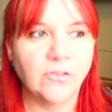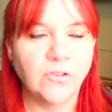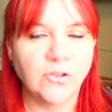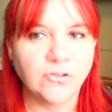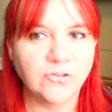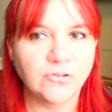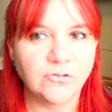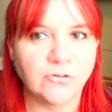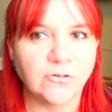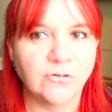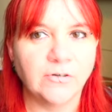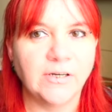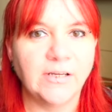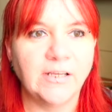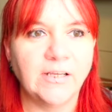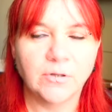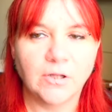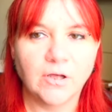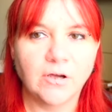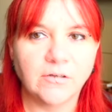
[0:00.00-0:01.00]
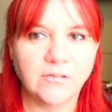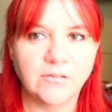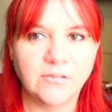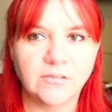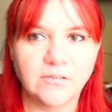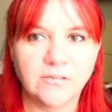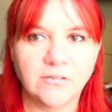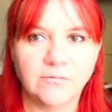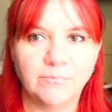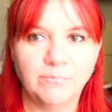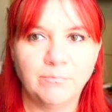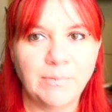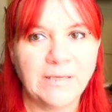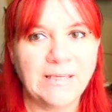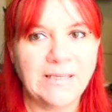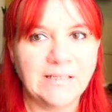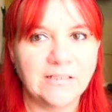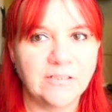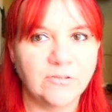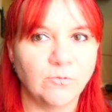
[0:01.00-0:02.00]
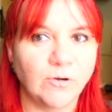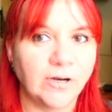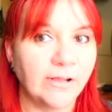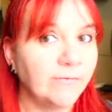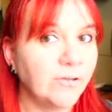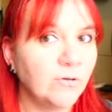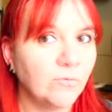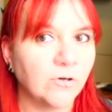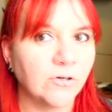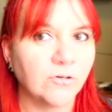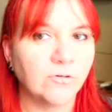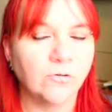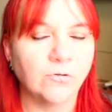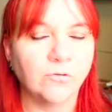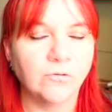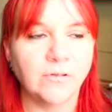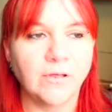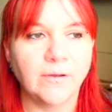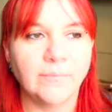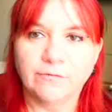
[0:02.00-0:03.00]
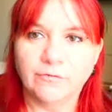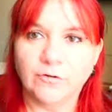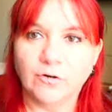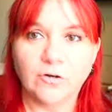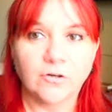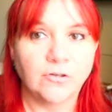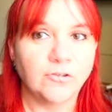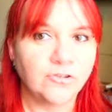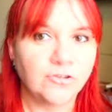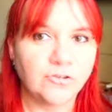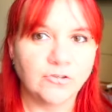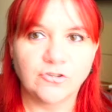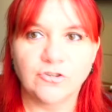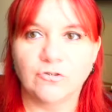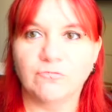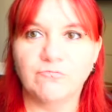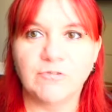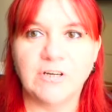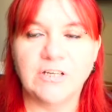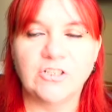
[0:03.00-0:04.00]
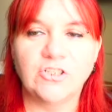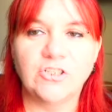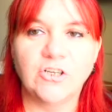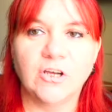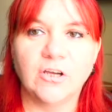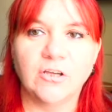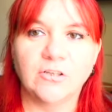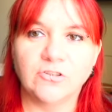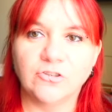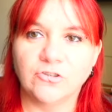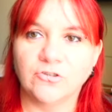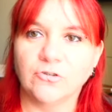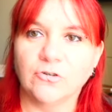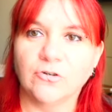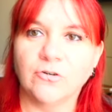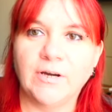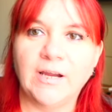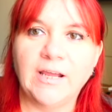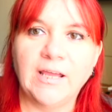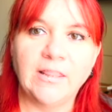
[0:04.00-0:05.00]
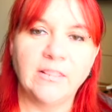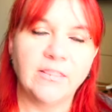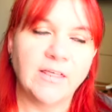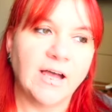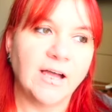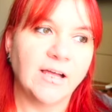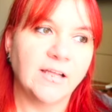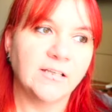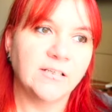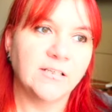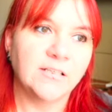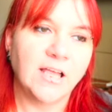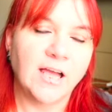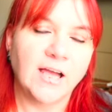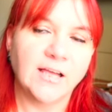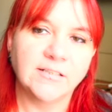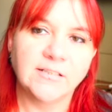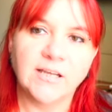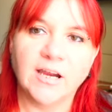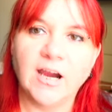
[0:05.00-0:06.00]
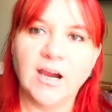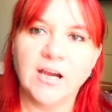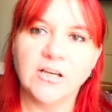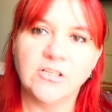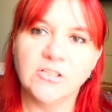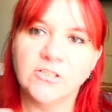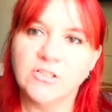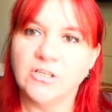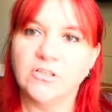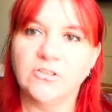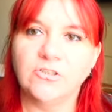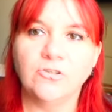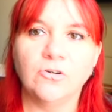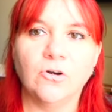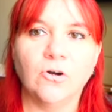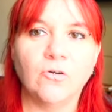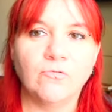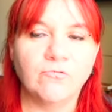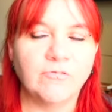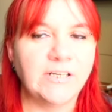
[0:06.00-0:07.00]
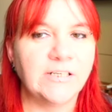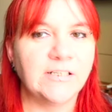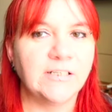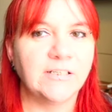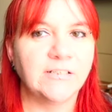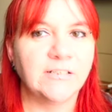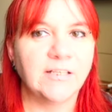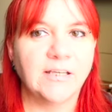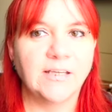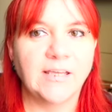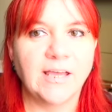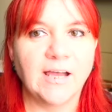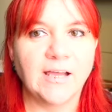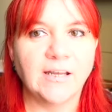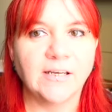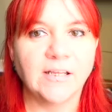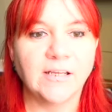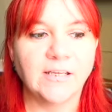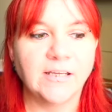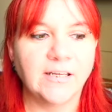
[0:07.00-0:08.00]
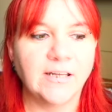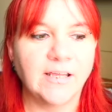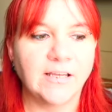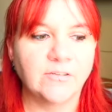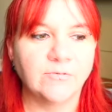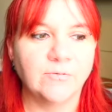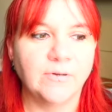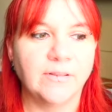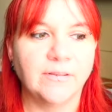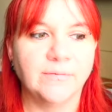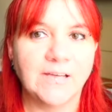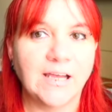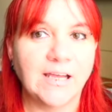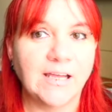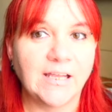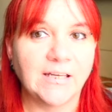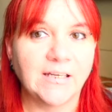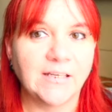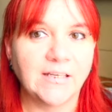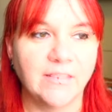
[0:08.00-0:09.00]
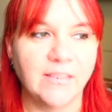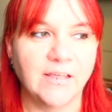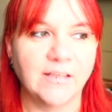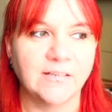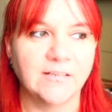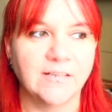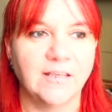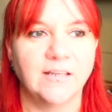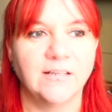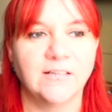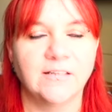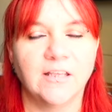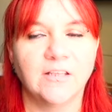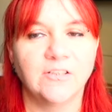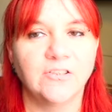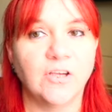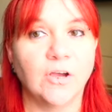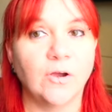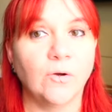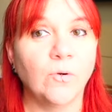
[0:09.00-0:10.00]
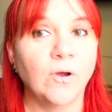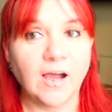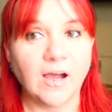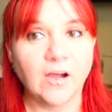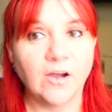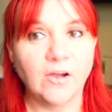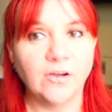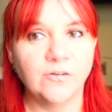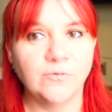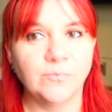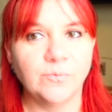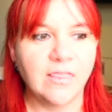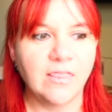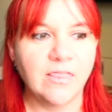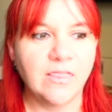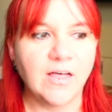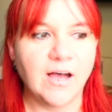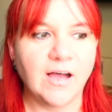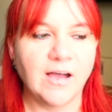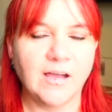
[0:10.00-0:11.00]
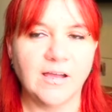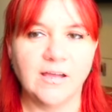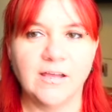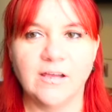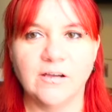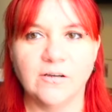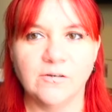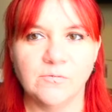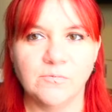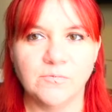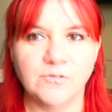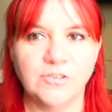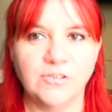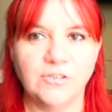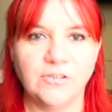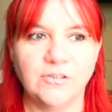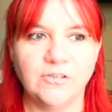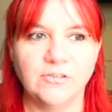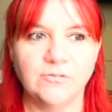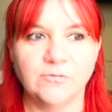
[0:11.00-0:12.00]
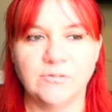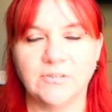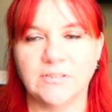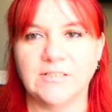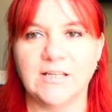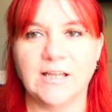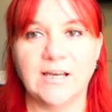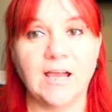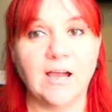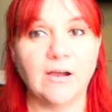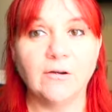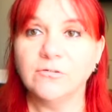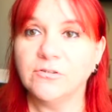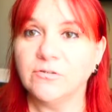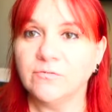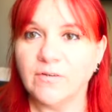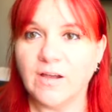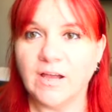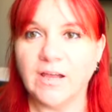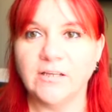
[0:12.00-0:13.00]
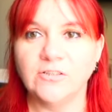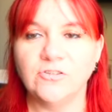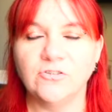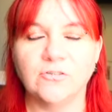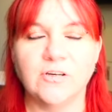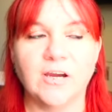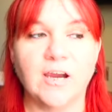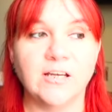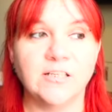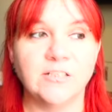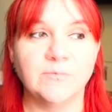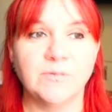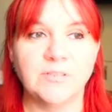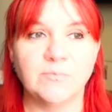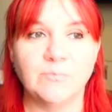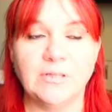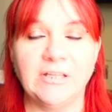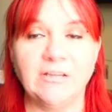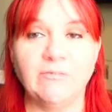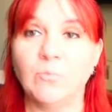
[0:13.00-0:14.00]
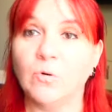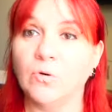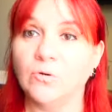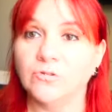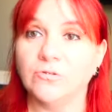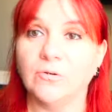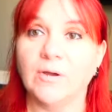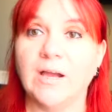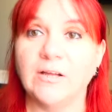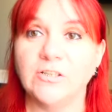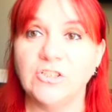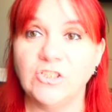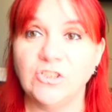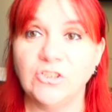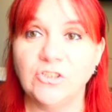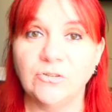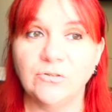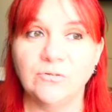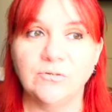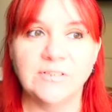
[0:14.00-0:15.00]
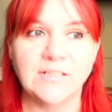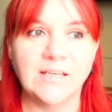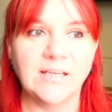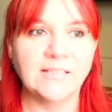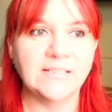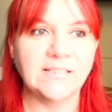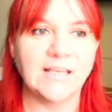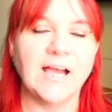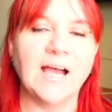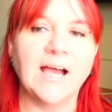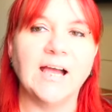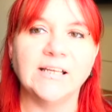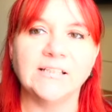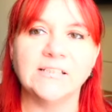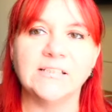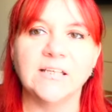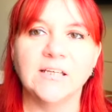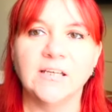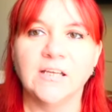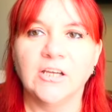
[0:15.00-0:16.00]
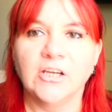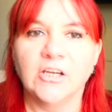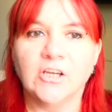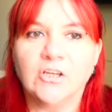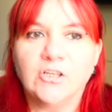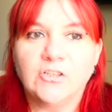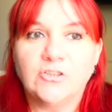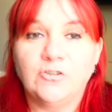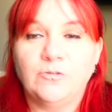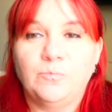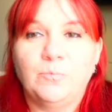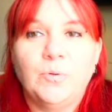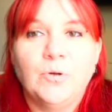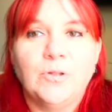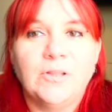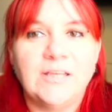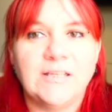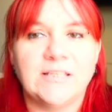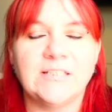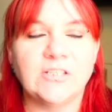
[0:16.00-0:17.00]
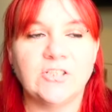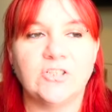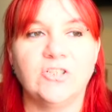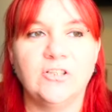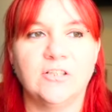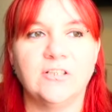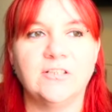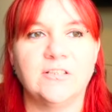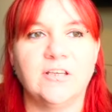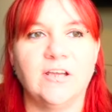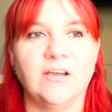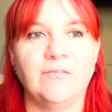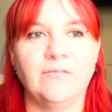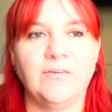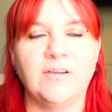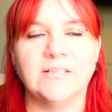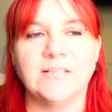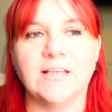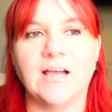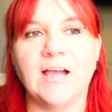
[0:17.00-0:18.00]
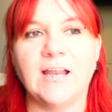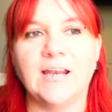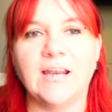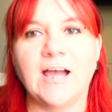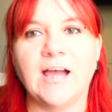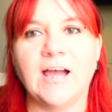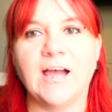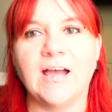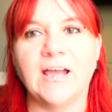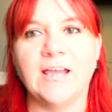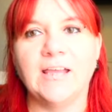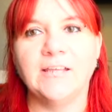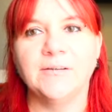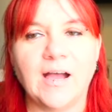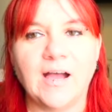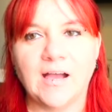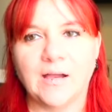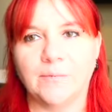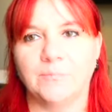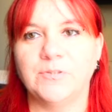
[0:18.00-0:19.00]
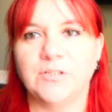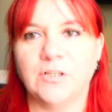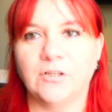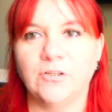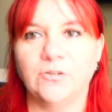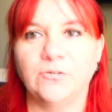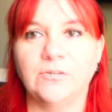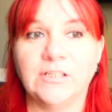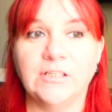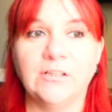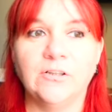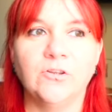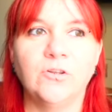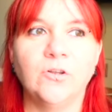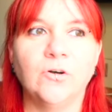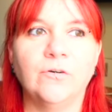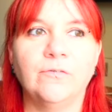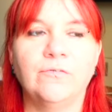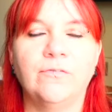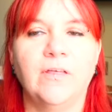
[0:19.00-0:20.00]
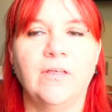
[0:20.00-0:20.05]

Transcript: the story, plots, beats, whatever you want to call them, for such a richer story that has characters that your readers can connect with. And that's it. So I hope that helped you to understand how to find your character's misbelief, but also how to use it and to pull it to the surface. And I absolutely love